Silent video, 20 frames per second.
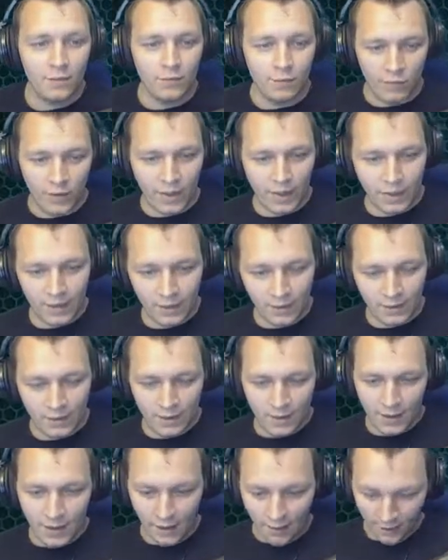ready
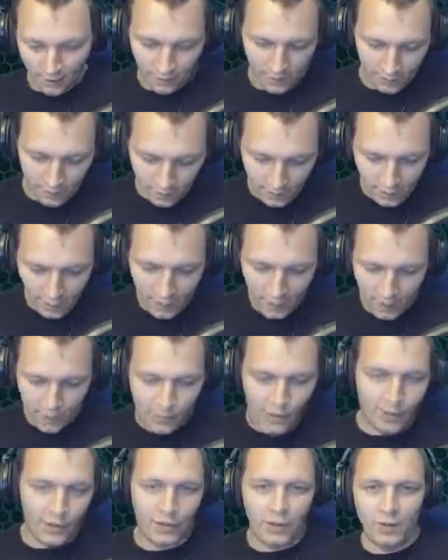and at the
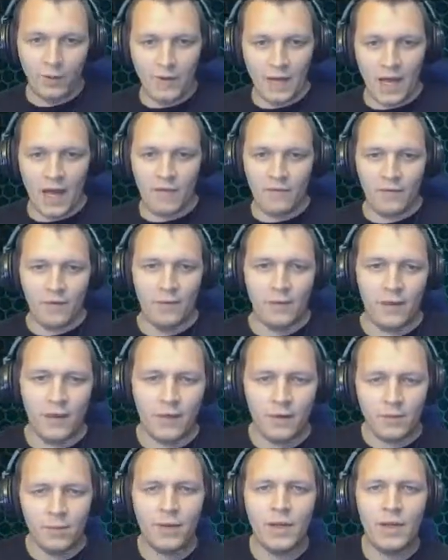point where everybody
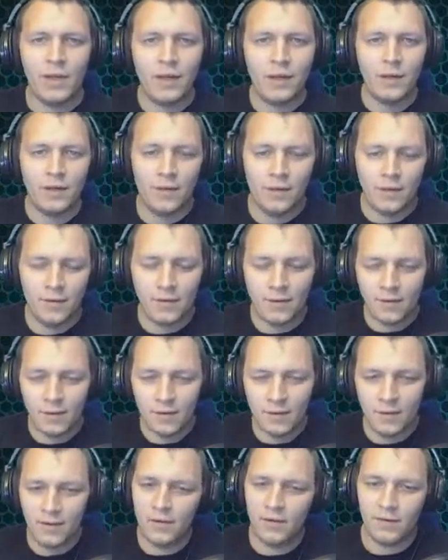could play,
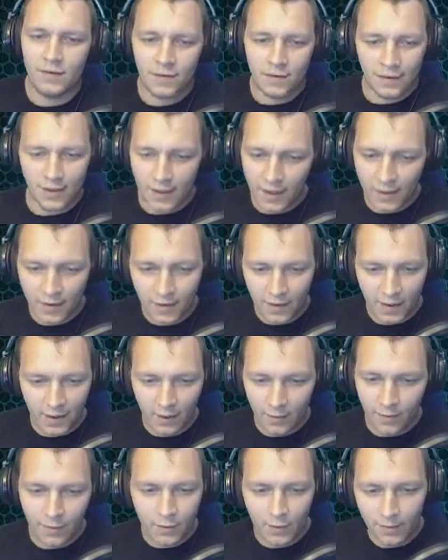and they'll just have to
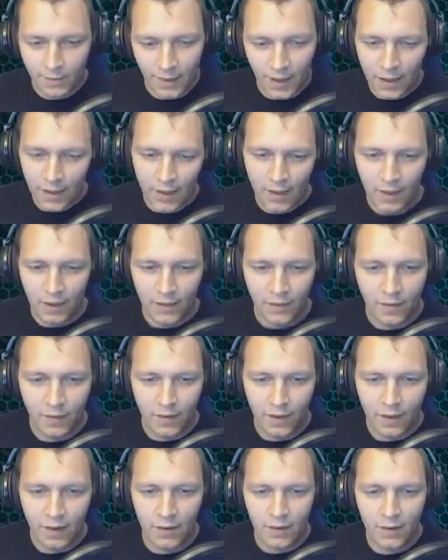keep updating it after
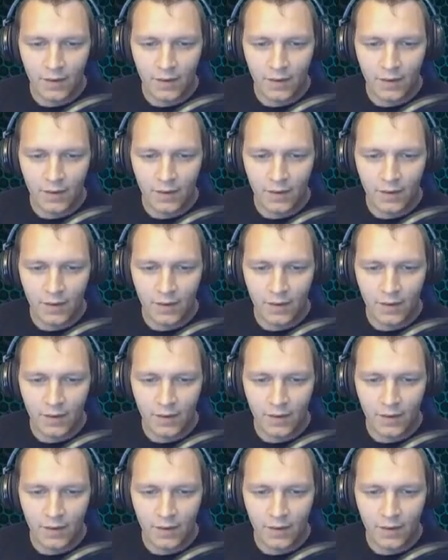that.